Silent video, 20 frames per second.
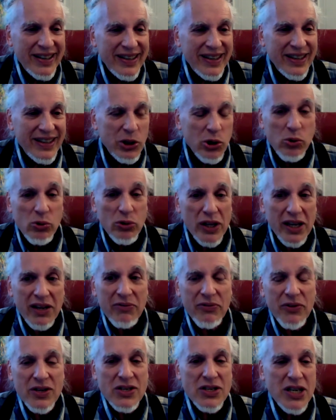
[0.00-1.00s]
You
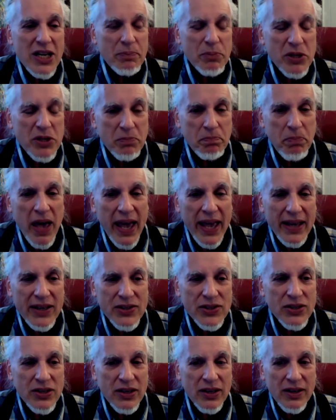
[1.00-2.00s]
live in deep
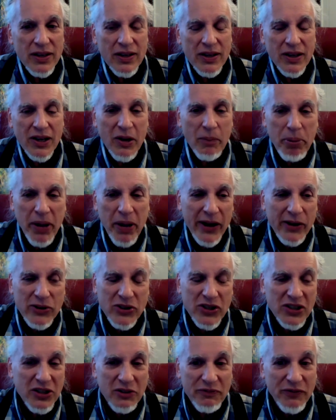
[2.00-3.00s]
space compared
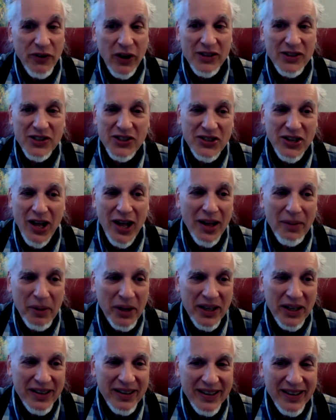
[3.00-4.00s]
to the farthest
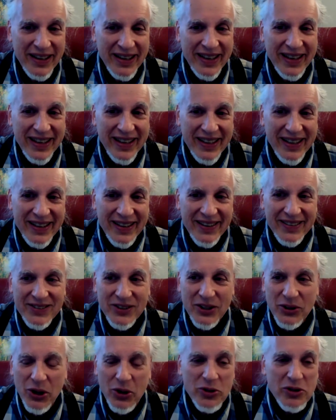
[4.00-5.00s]
comet.
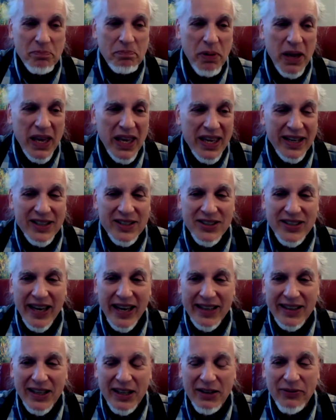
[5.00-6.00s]
To those beings
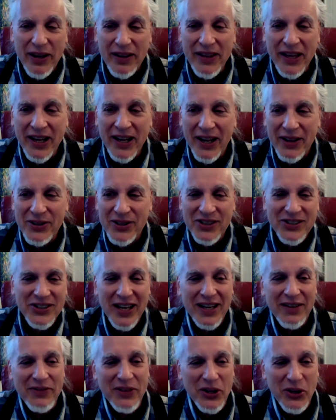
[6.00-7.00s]
that live on the other
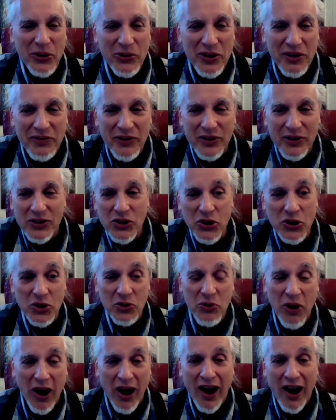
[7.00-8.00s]
side of the universe,
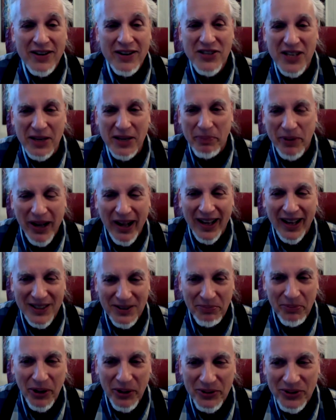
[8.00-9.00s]
you are deep
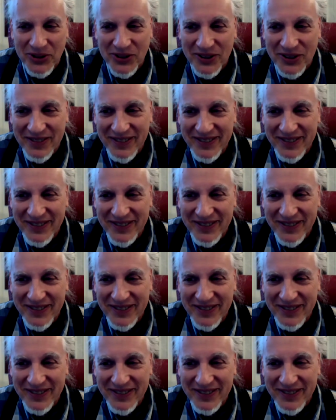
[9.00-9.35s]
cosmos.